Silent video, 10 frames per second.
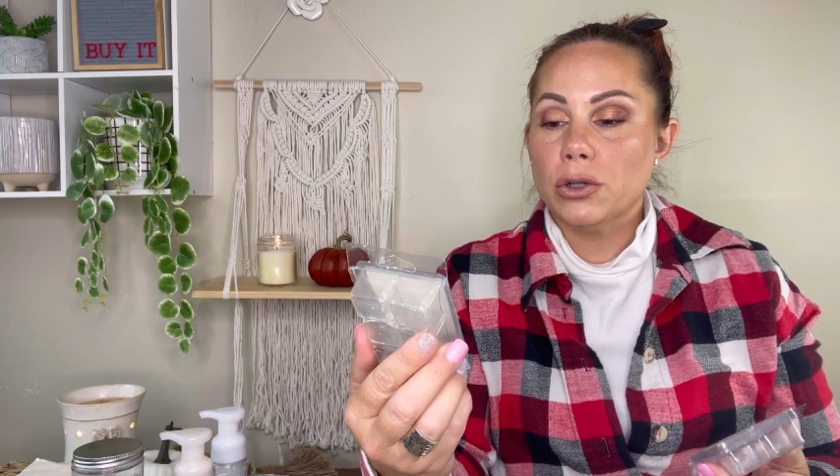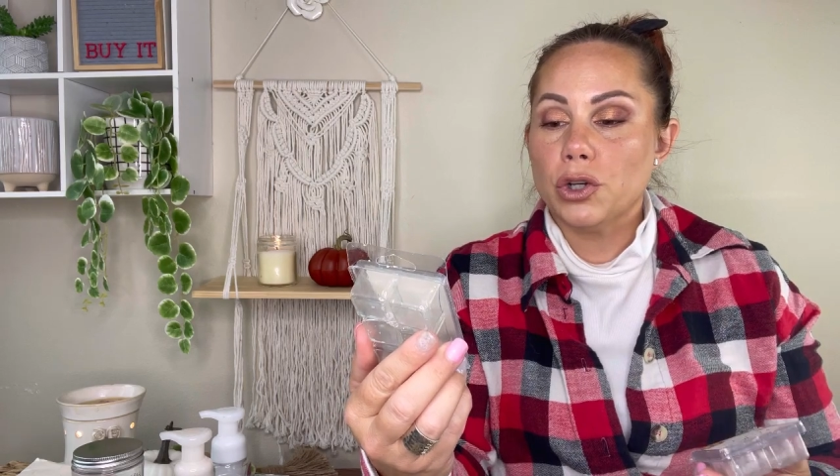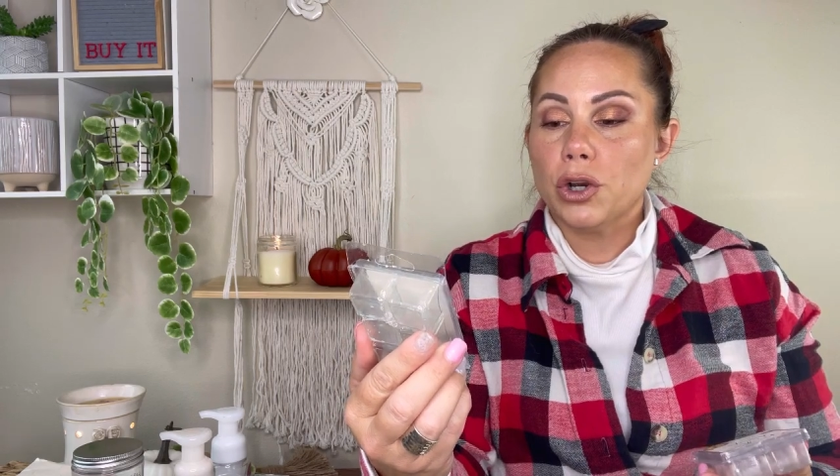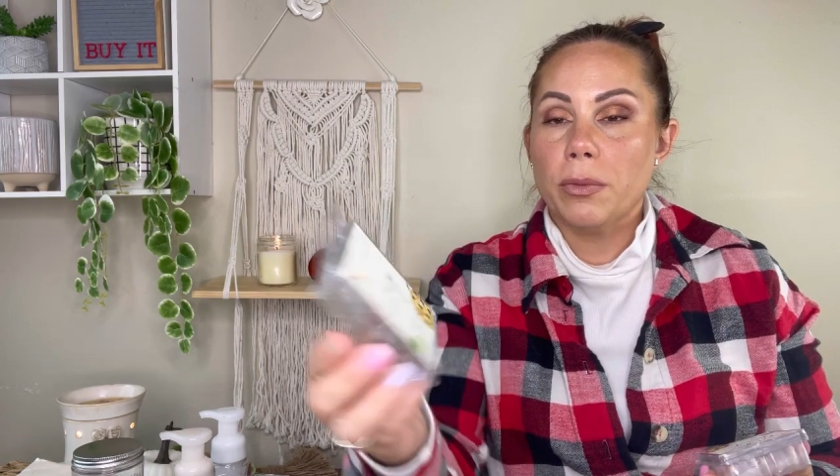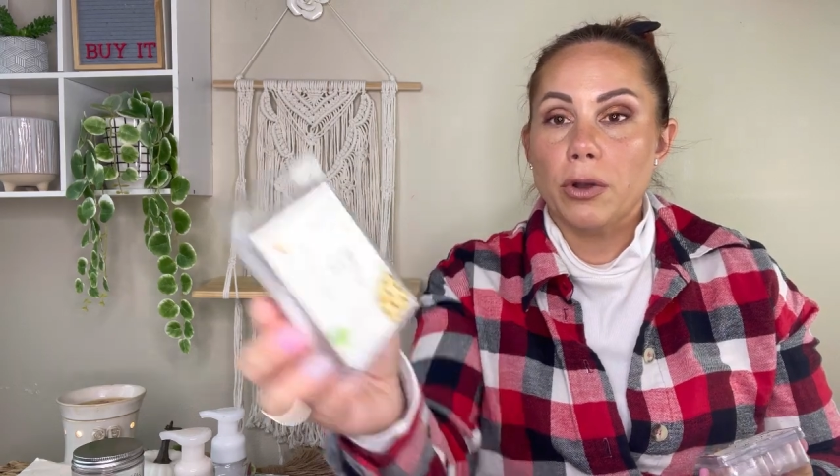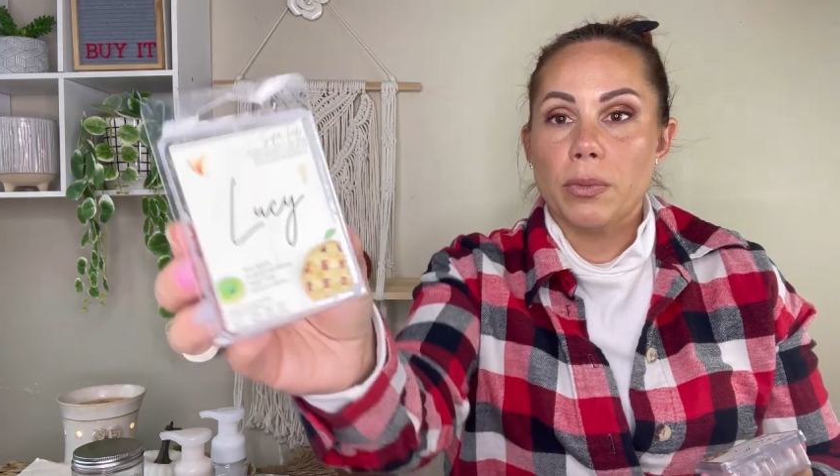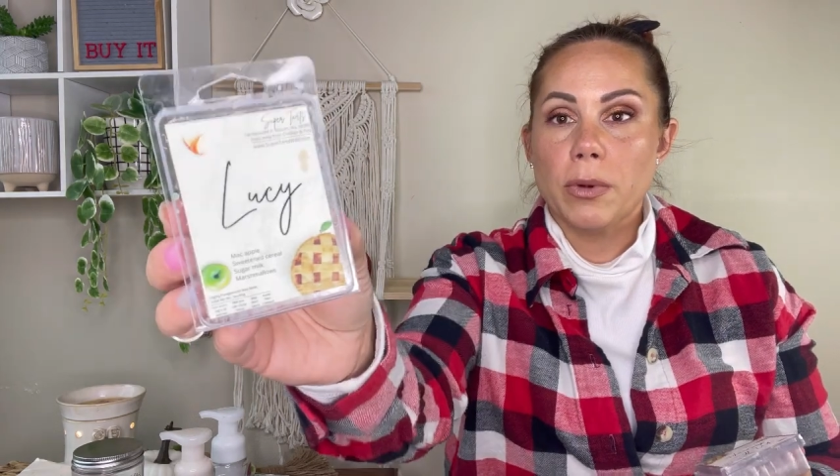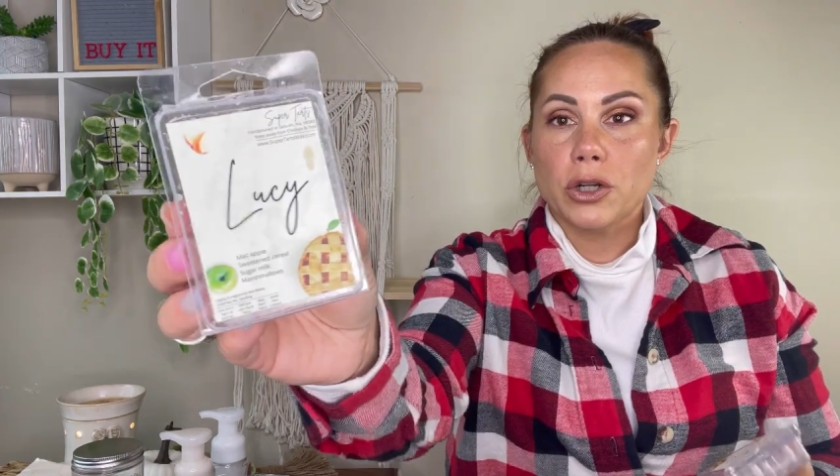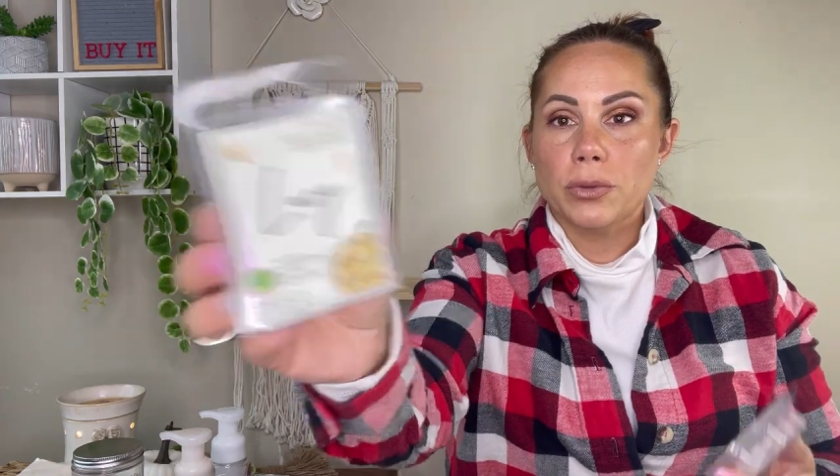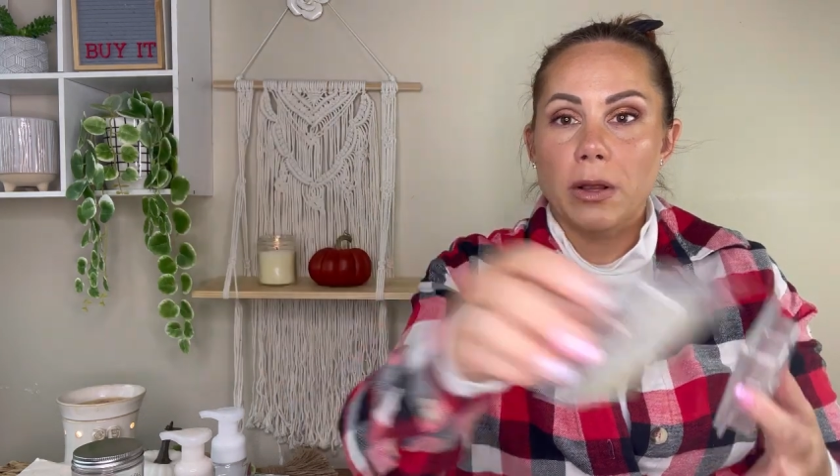sugar milk
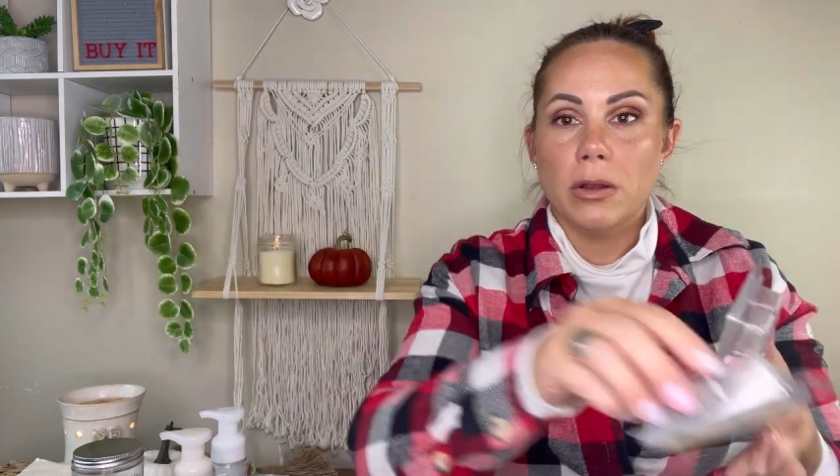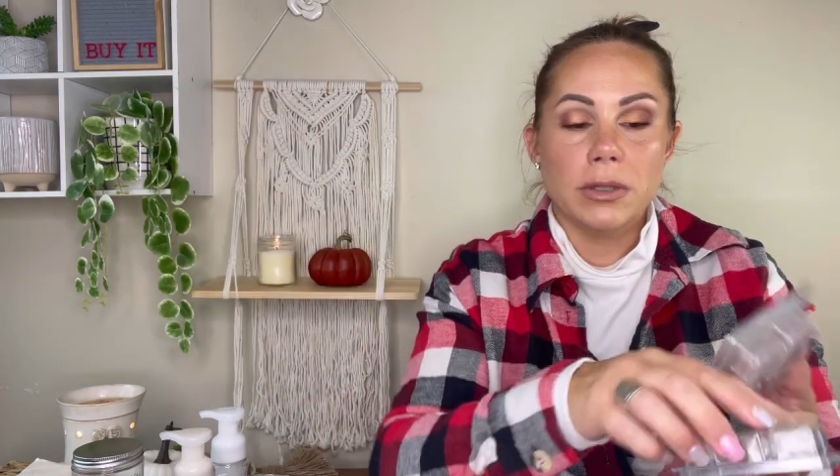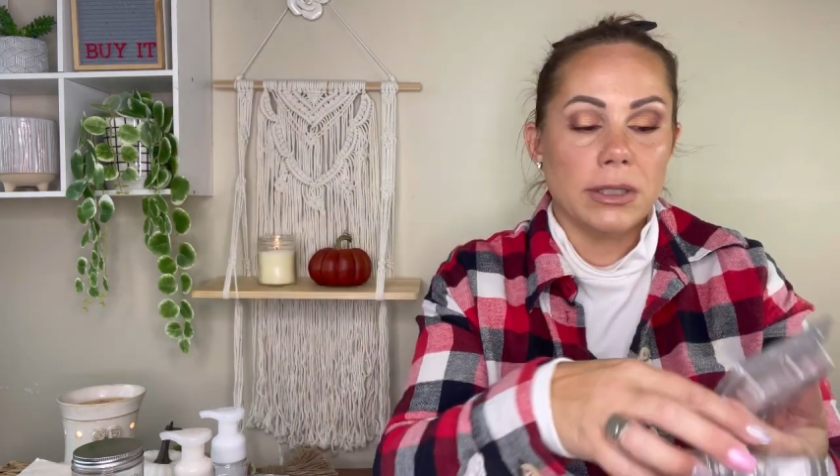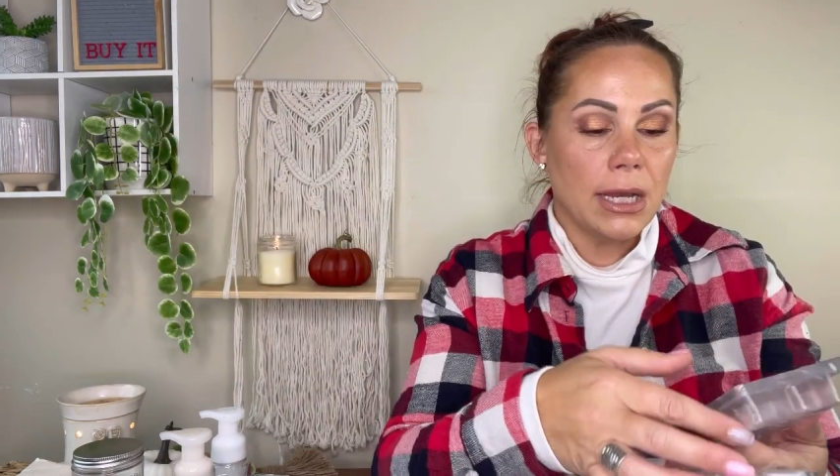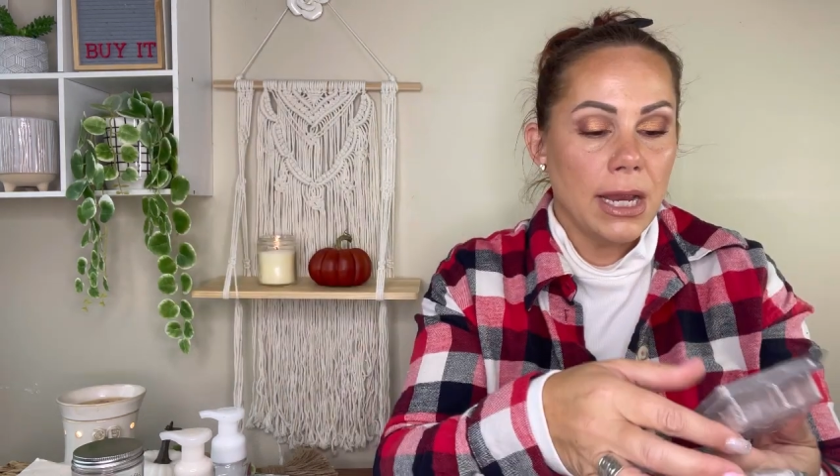marshmallows,